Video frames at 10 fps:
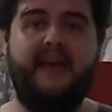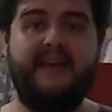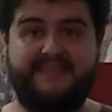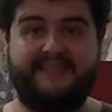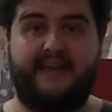
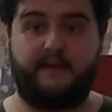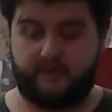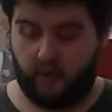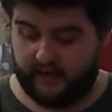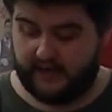stand,
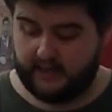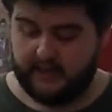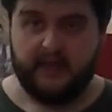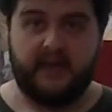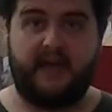okay?
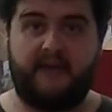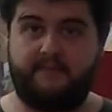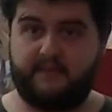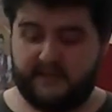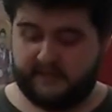
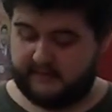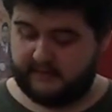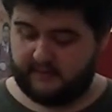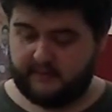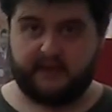And this
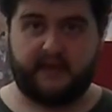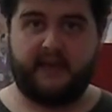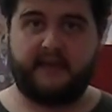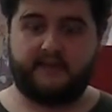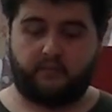
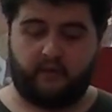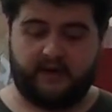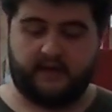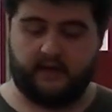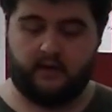case right
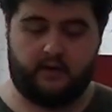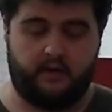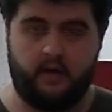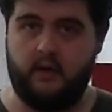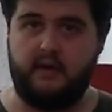
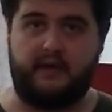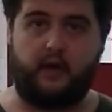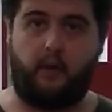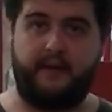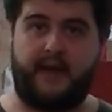here can
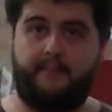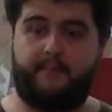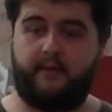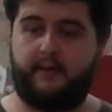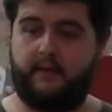open up
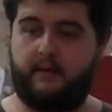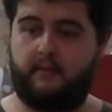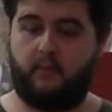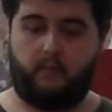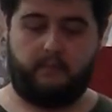
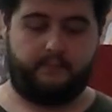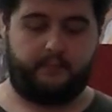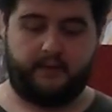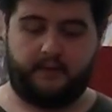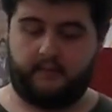pretty
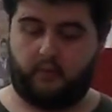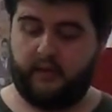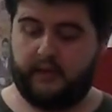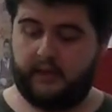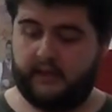
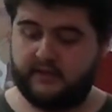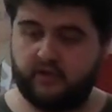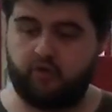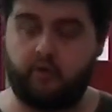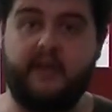quickly. It's
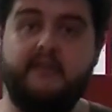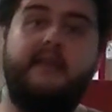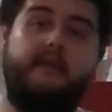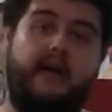great.